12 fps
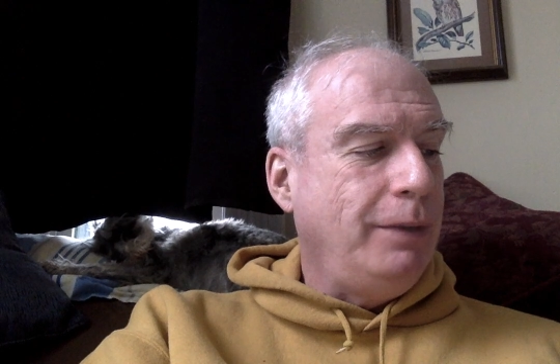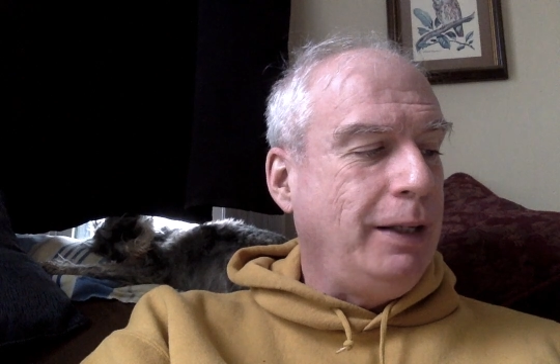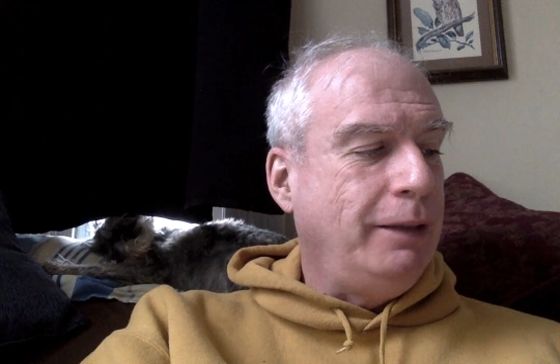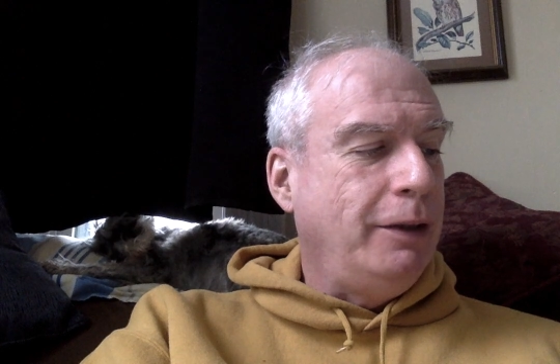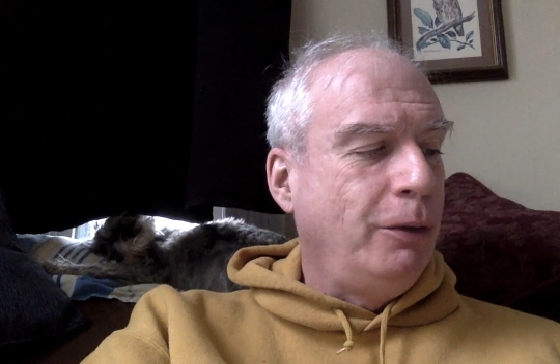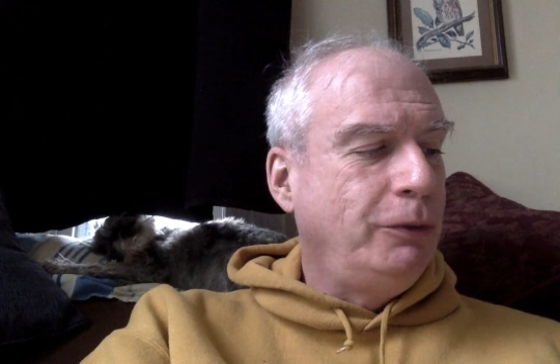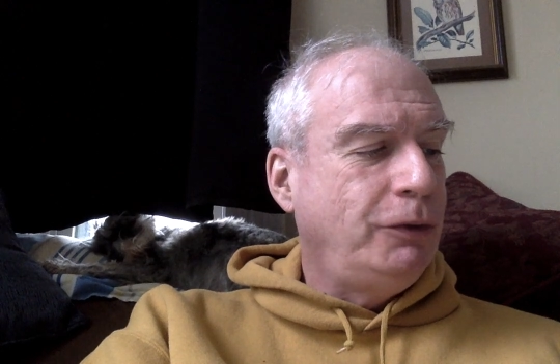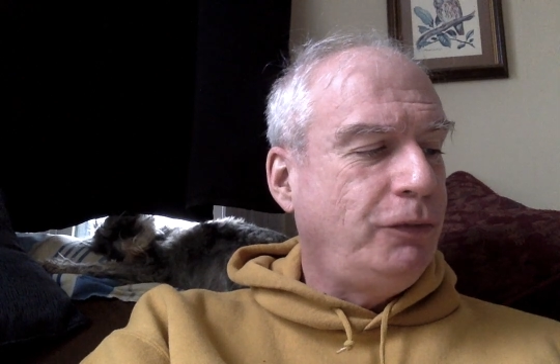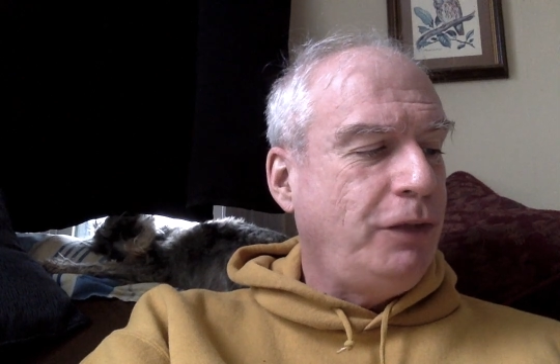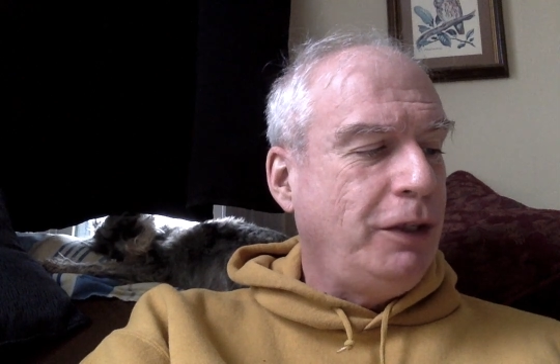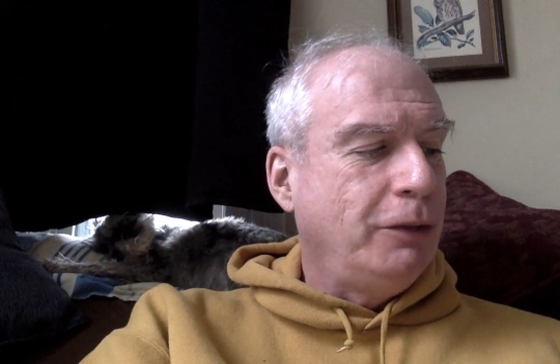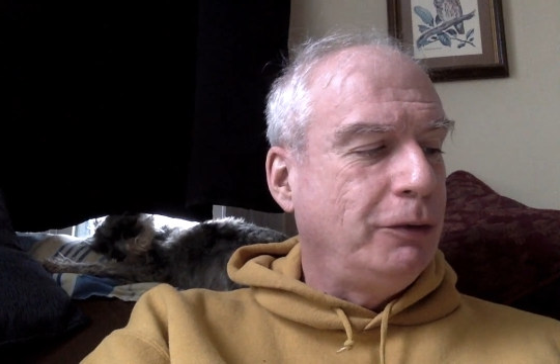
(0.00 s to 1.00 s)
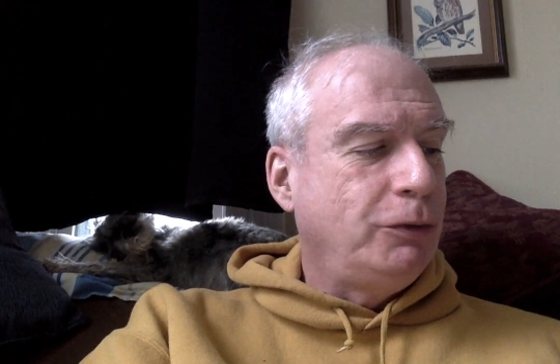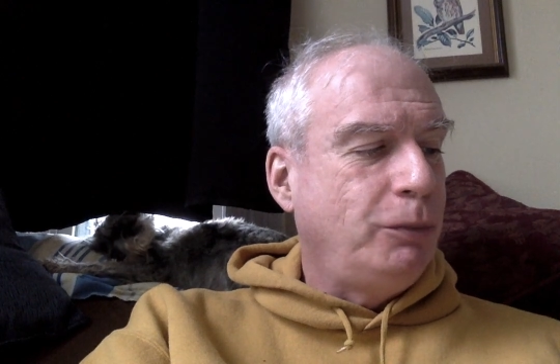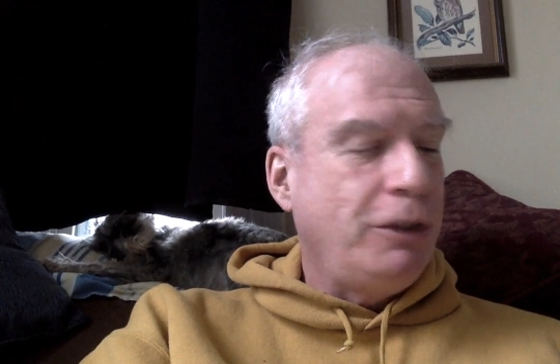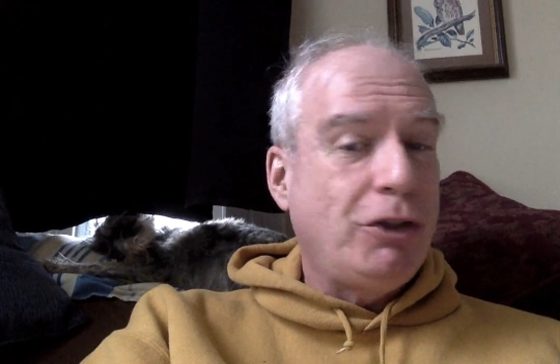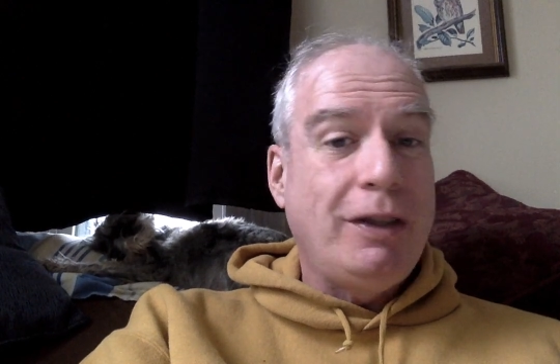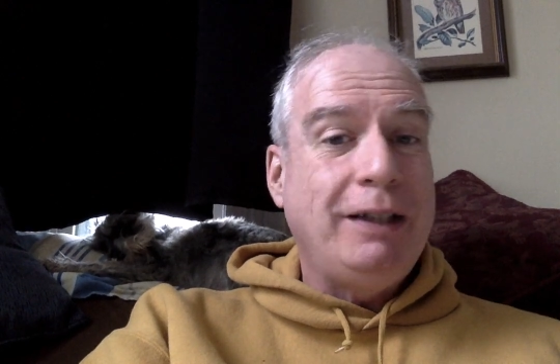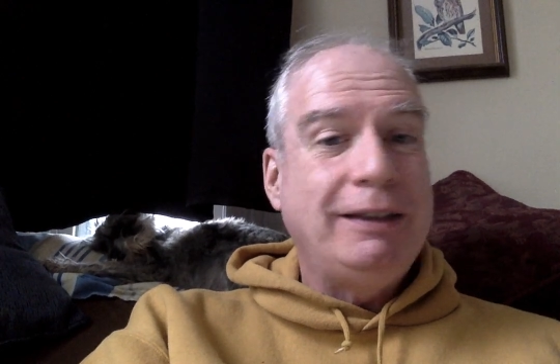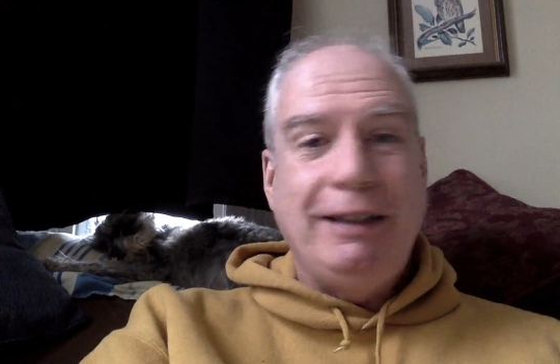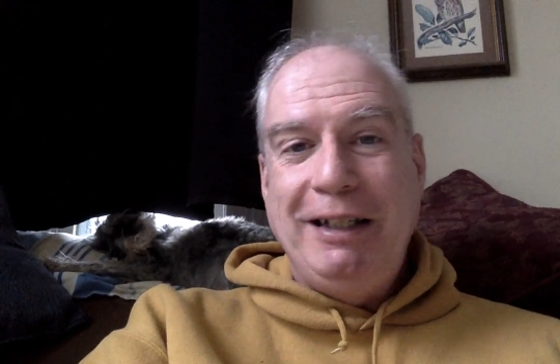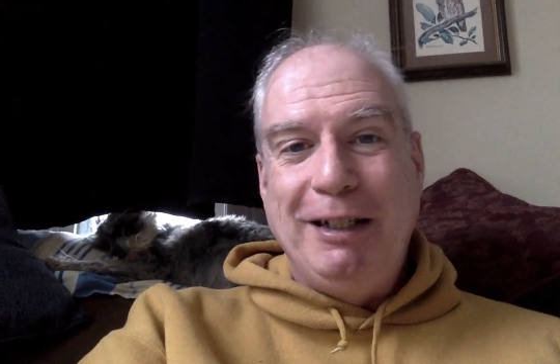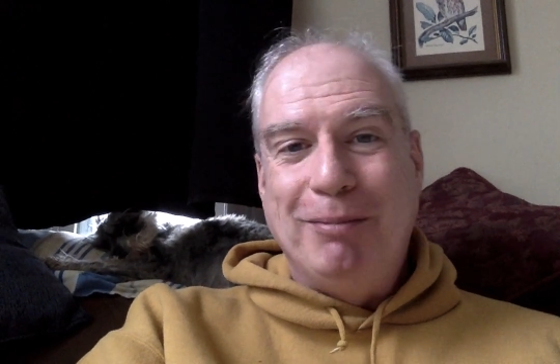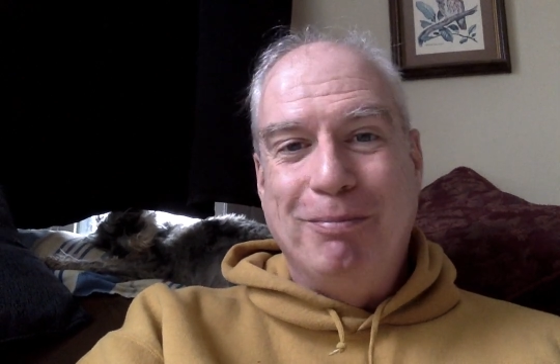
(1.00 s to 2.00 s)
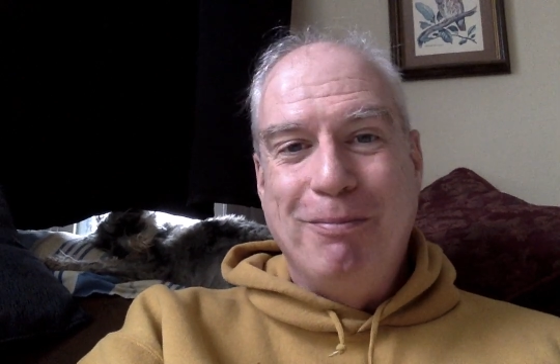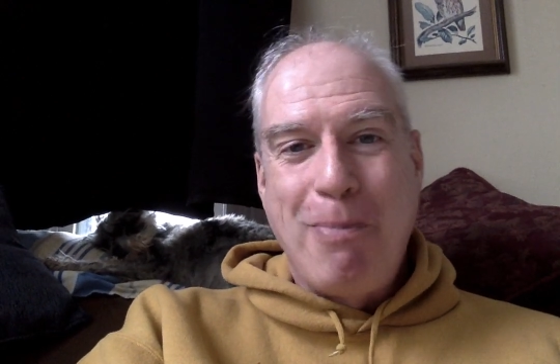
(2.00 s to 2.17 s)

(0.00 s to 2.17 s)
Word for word: in those figures which they seem.